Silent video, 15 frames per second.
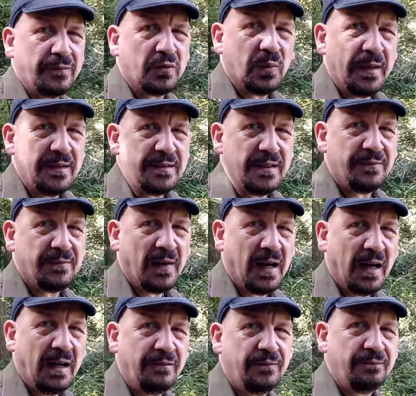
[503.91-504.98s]

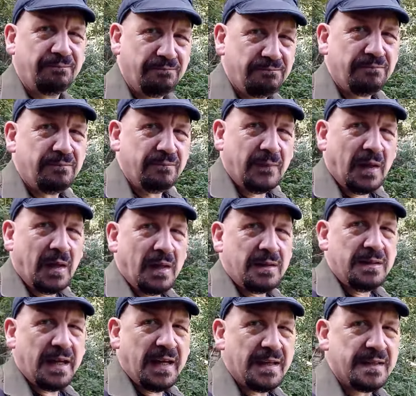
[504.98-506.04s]
25
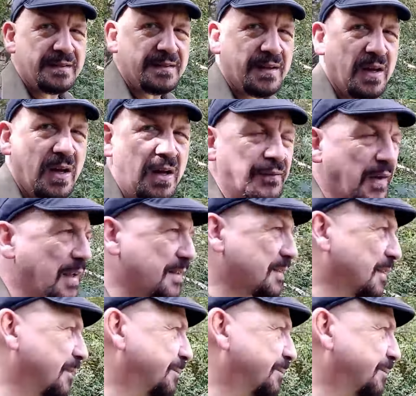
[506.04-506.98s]
years service.